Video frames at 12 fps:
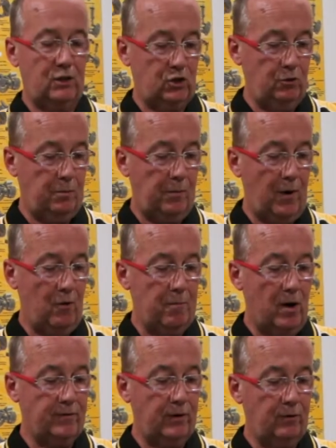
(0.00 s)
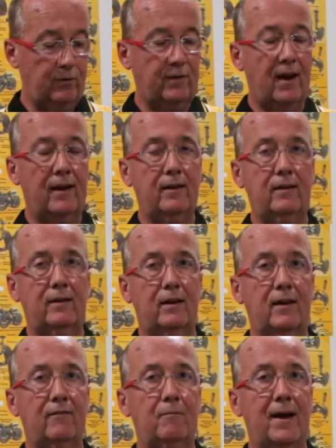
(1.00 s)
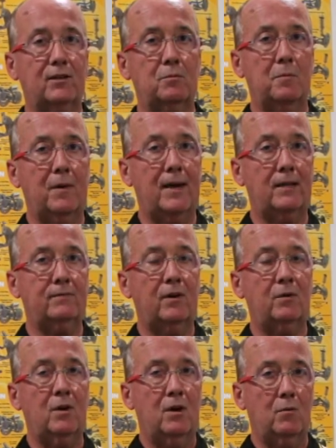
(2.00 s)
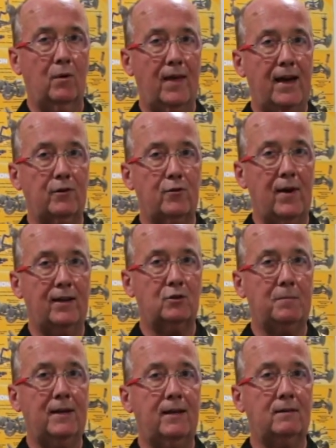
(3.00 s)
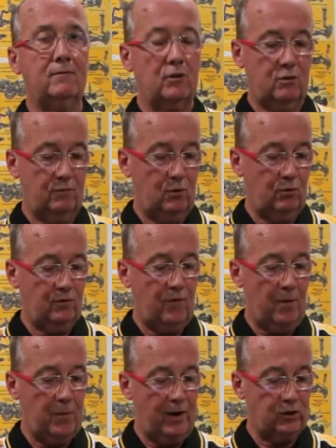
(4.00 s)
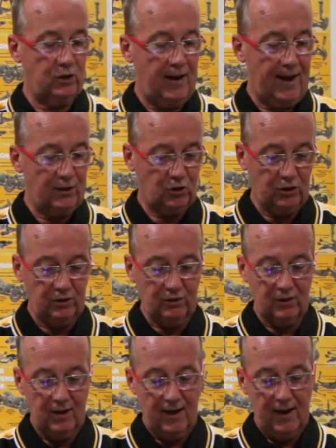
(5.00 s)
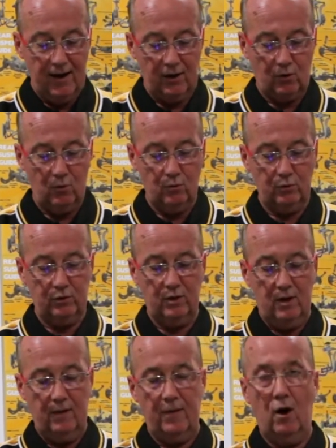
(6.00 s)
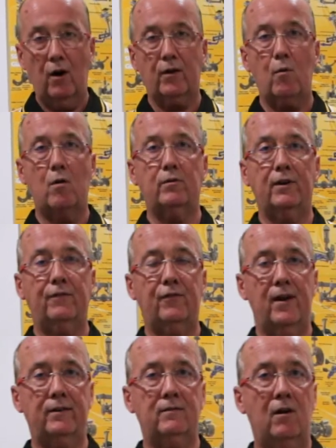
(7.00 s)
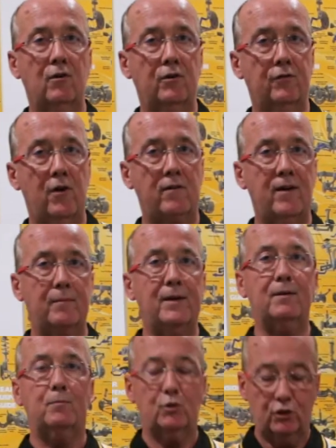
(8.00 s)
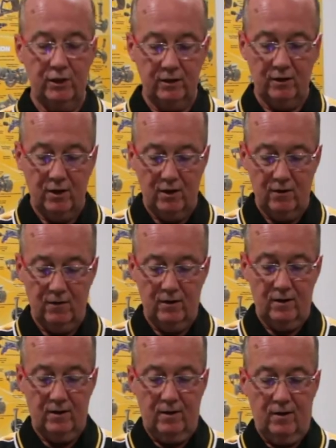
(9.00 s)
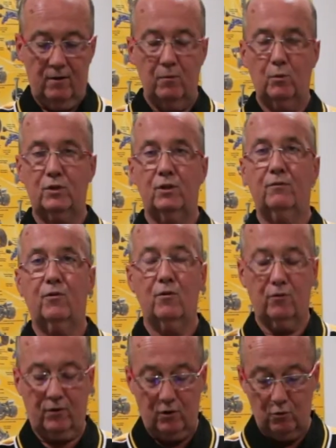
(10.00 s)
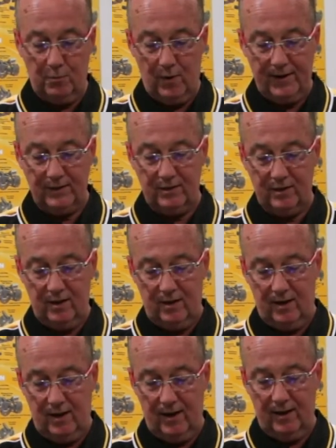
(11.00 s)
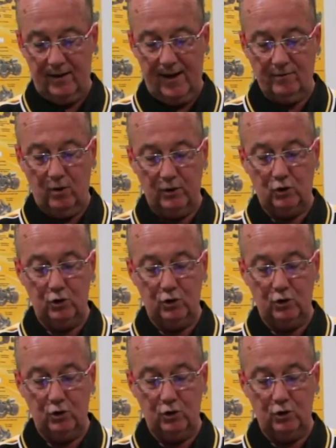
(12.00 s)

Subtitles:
in SuperPro polyurethane to give maximum handling without transmitting lots of noise, vibration, harshness, and of course the high quality front lower control arm inner bushing, which incorporates a alloy